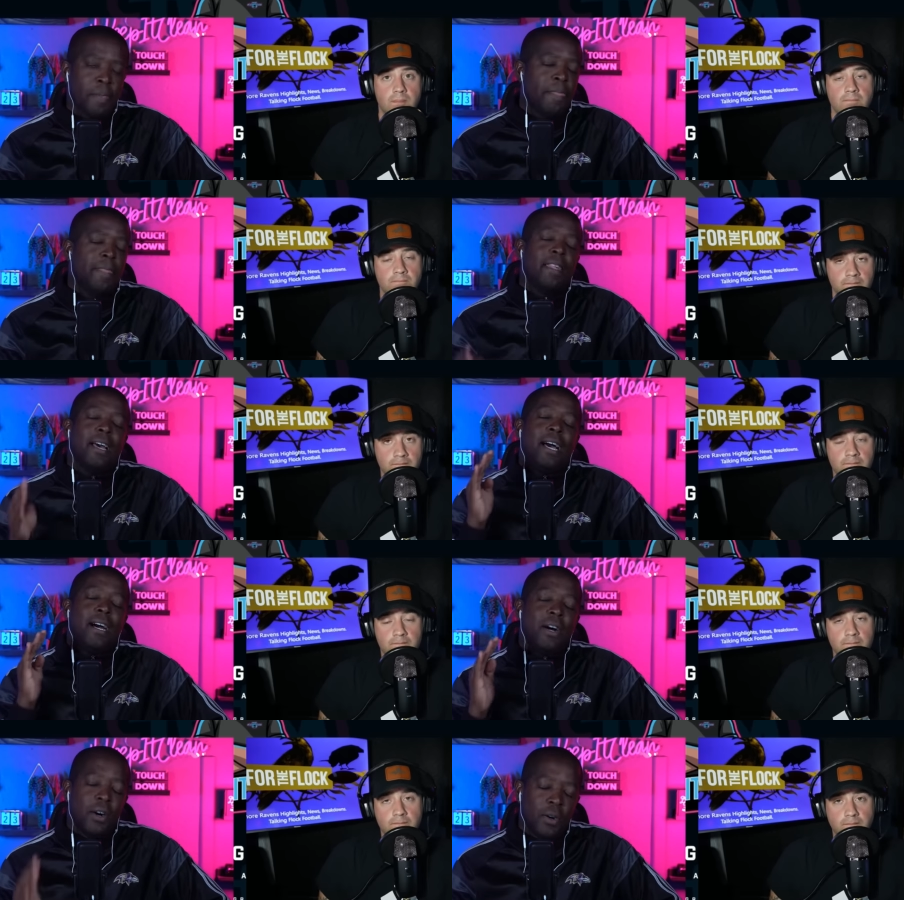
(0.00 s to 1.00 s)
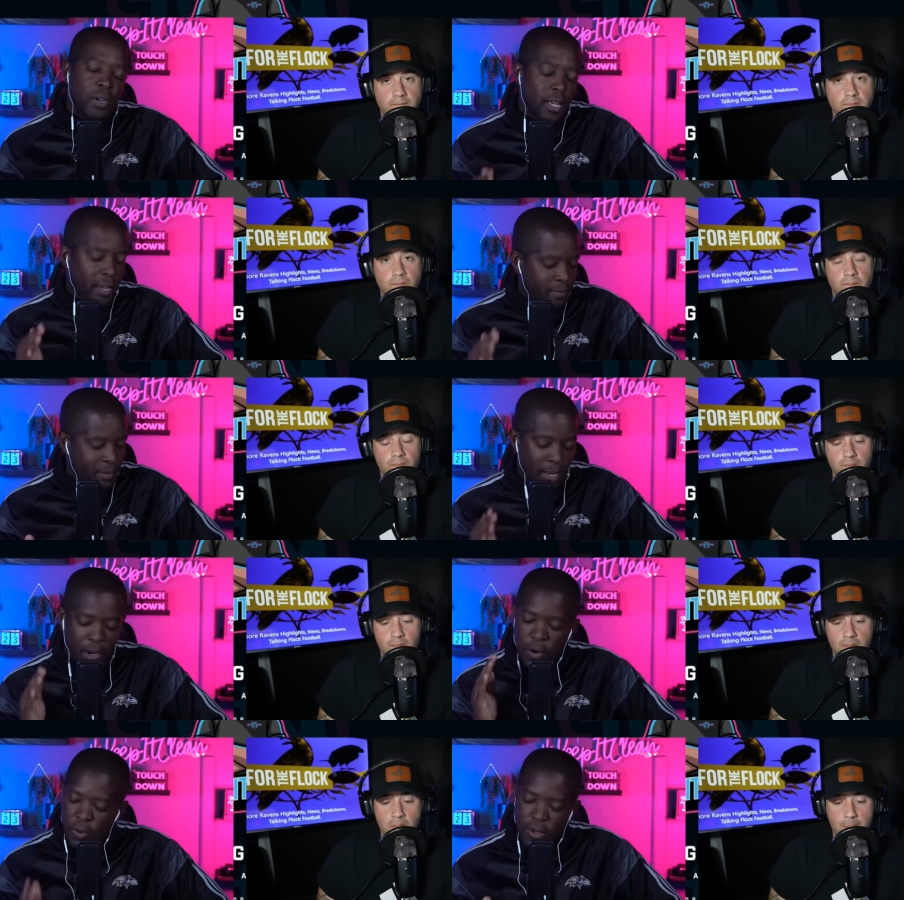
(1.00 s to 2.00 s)
Speaker 1: Mm-hmm. I all, every I
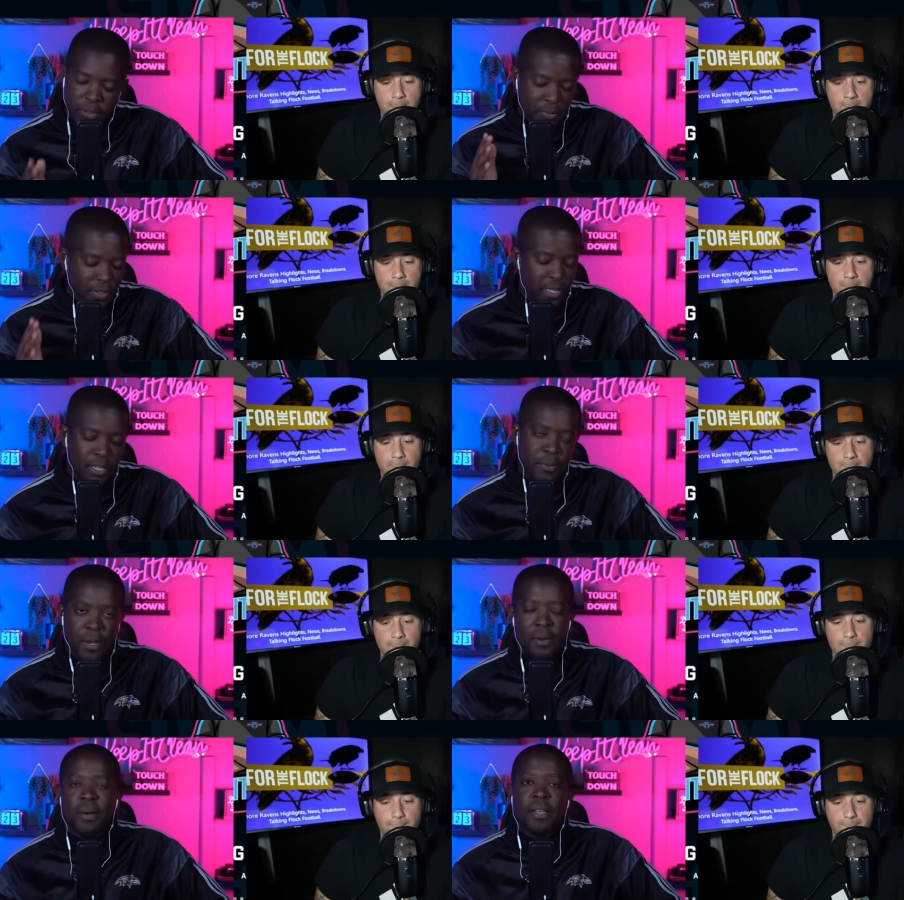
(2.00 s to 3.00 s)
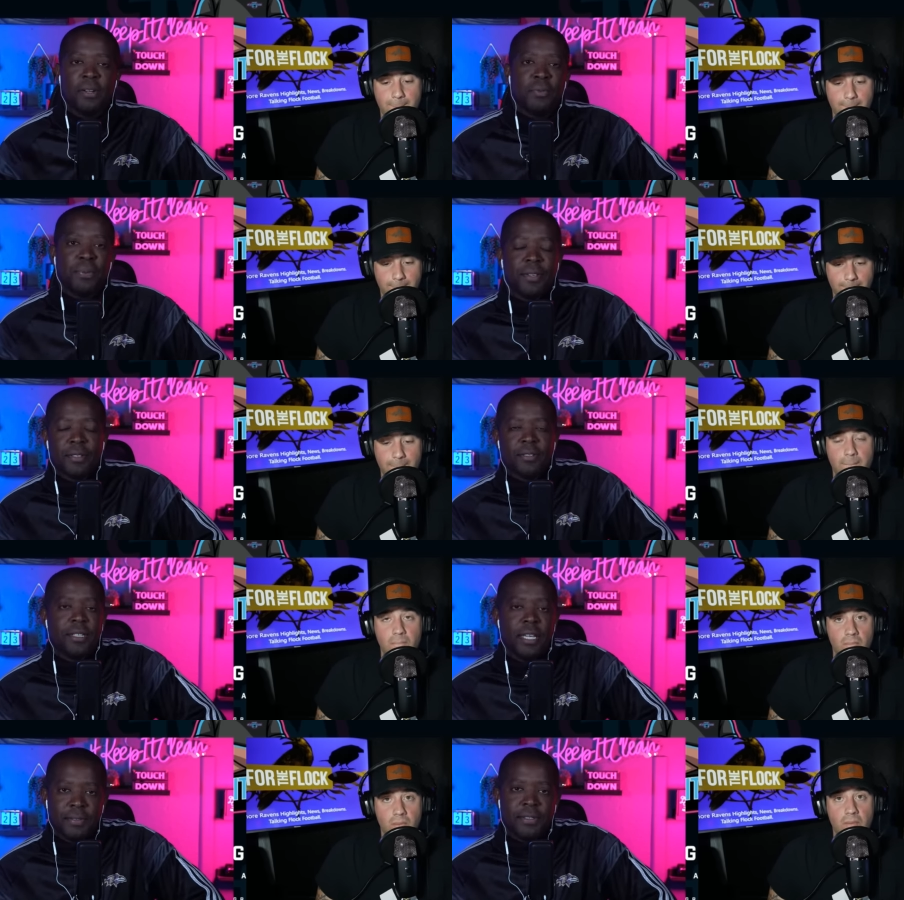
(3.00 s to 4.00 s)
always forget about Michael Pierce
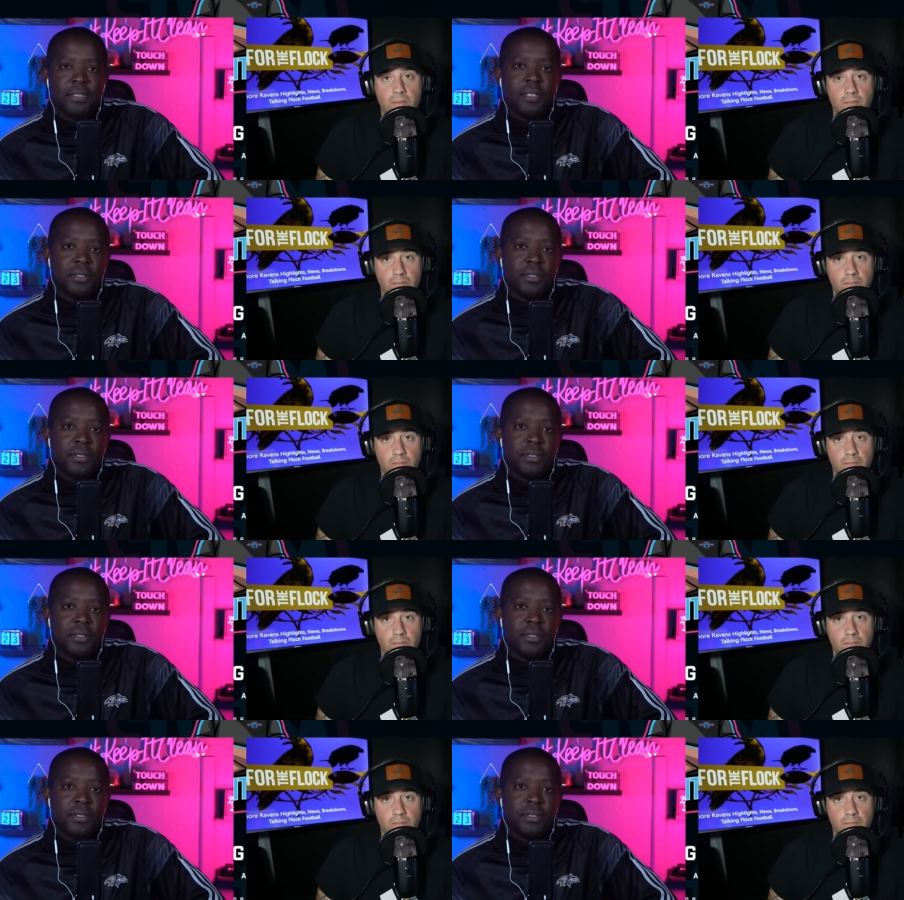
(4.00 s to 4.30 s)
every single